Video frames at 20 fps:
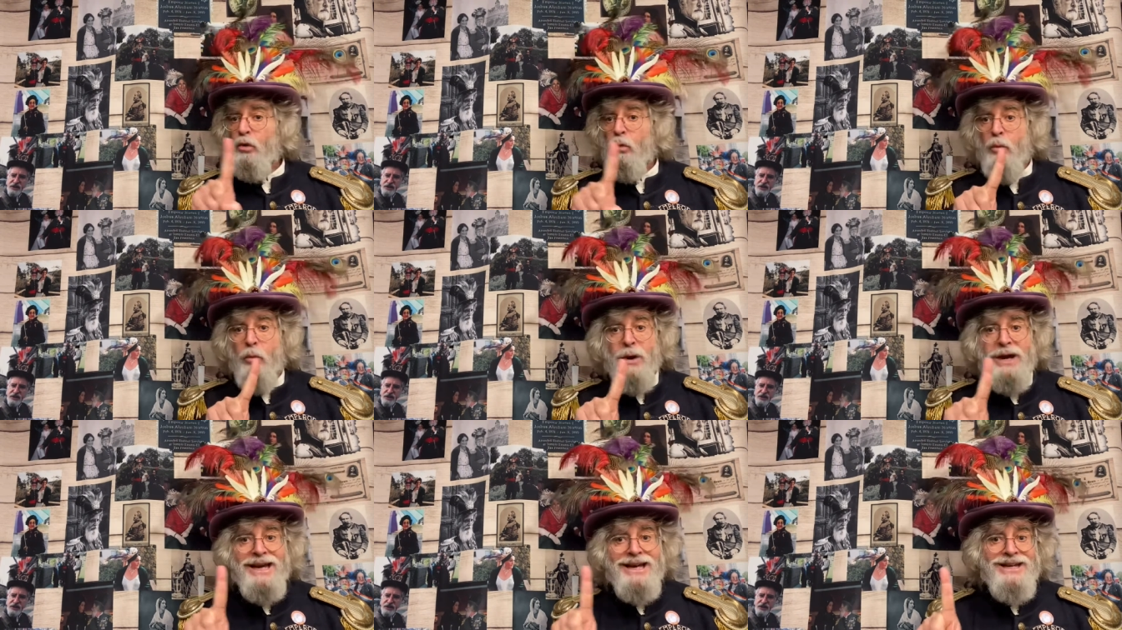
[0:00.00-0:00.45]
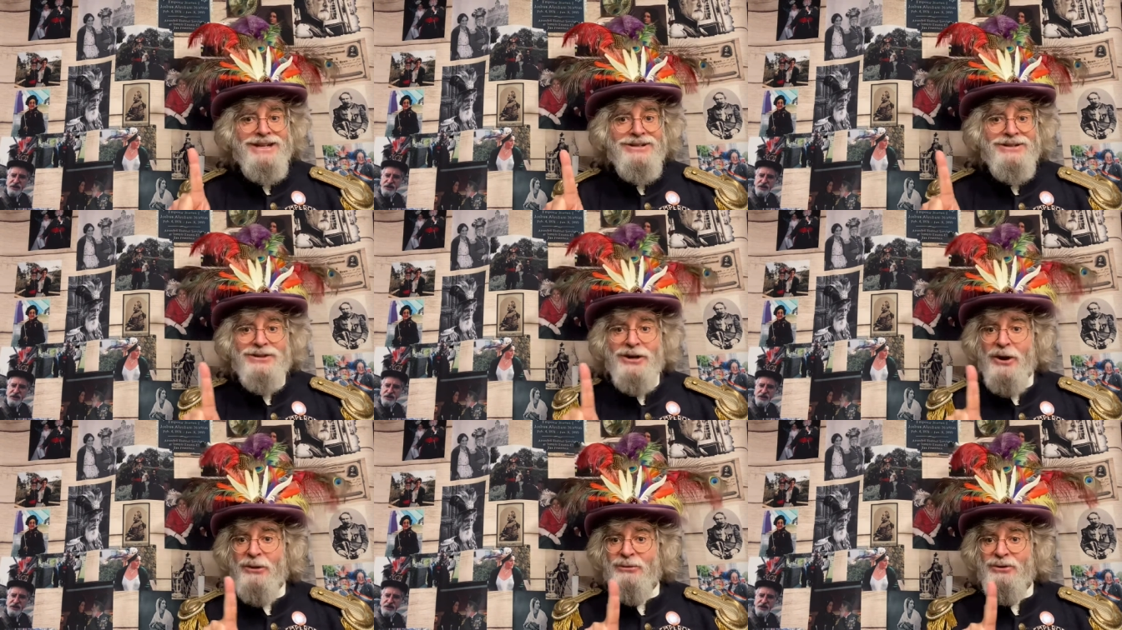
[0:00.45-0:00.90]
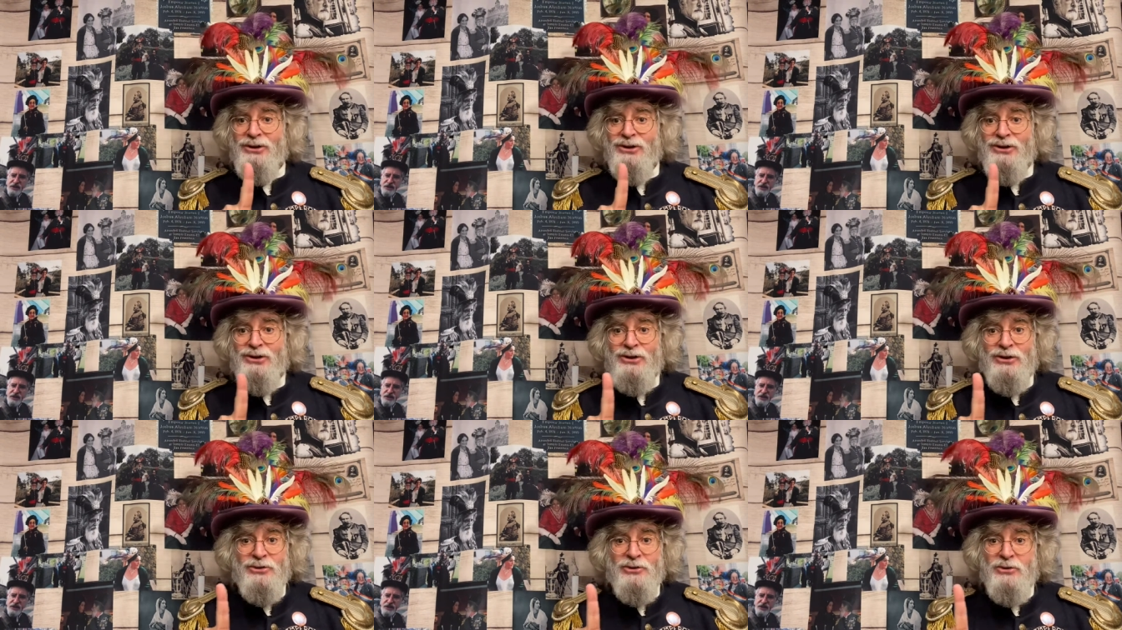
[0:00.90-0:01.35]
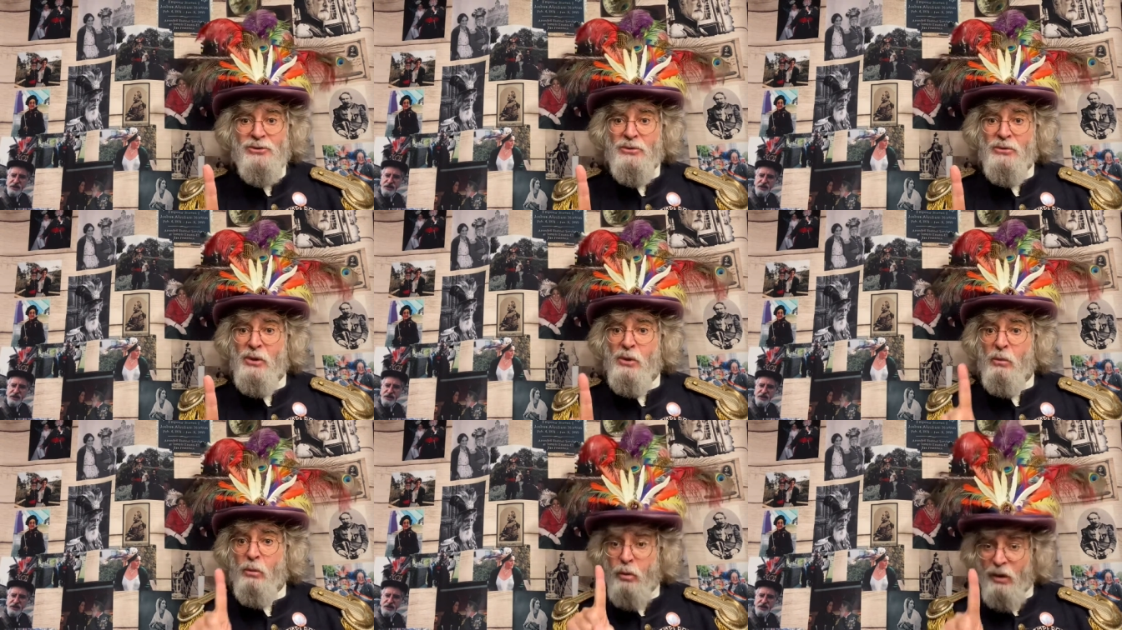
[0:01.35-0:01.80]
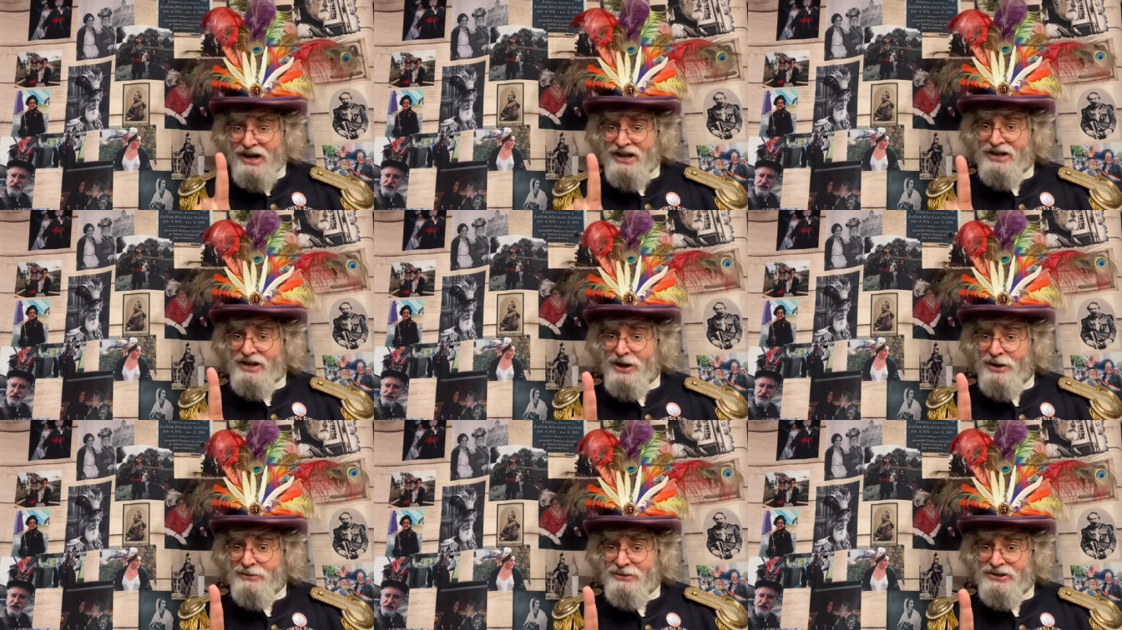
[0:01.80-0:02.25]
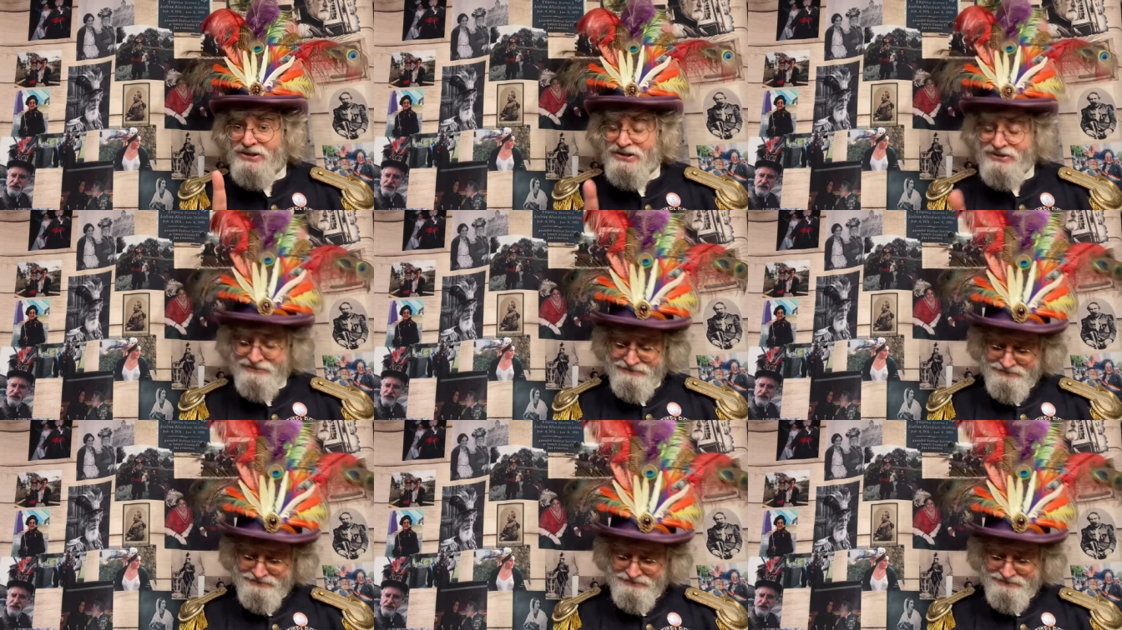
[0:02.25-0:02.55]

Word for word: We don't do Windows.